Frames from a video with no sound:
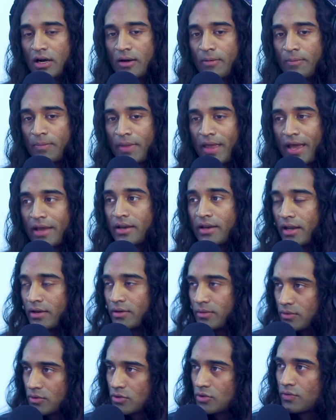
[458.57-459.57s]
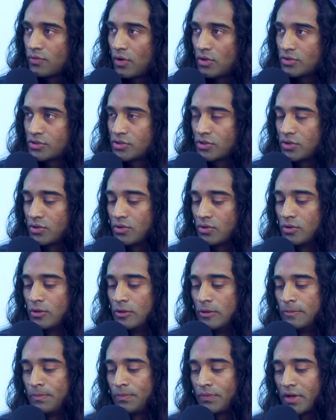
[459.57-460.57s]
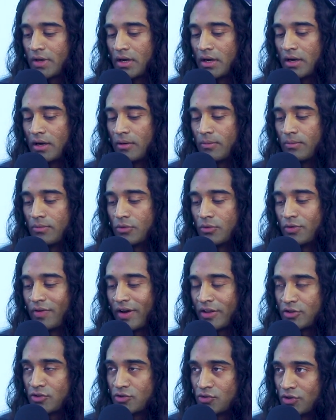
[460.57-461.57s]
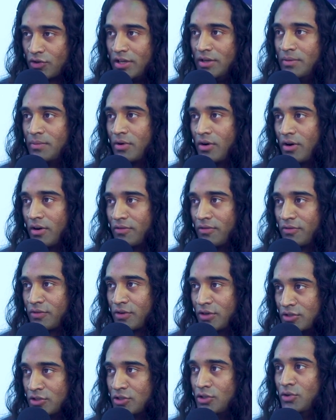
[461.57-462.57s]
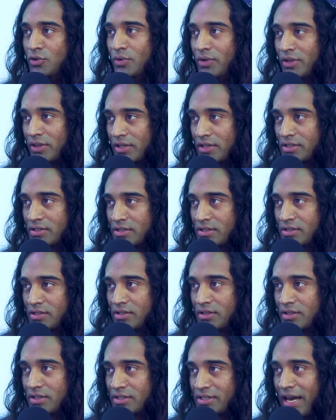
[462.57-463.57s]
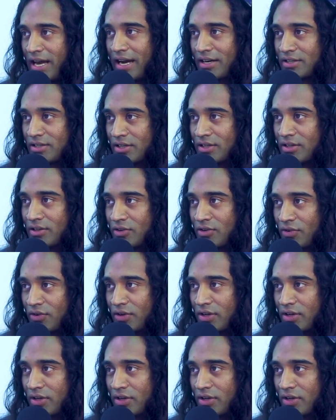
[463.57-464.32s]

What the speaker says: And you've also you've had the dream of continuing this acting career,